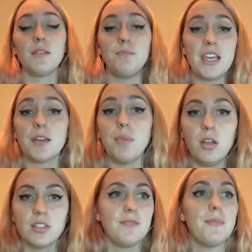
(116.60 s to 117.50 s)
being
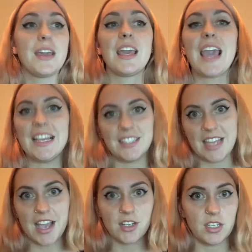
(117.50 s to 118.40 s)
impulsive, making hasty
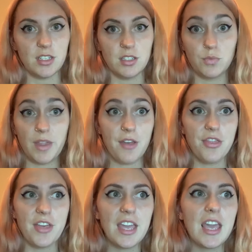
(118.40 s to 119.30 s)
actions without
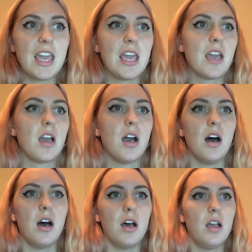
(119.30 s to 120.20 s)
thinking,
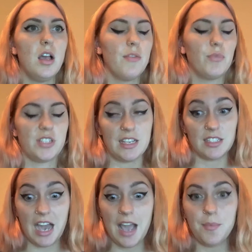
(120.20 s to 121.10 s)
which has
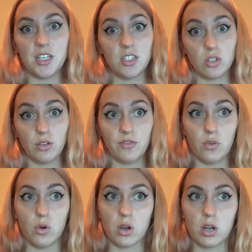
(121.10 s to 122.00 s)
a high potential
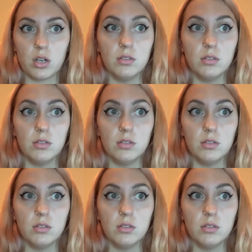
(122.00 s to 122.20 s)
for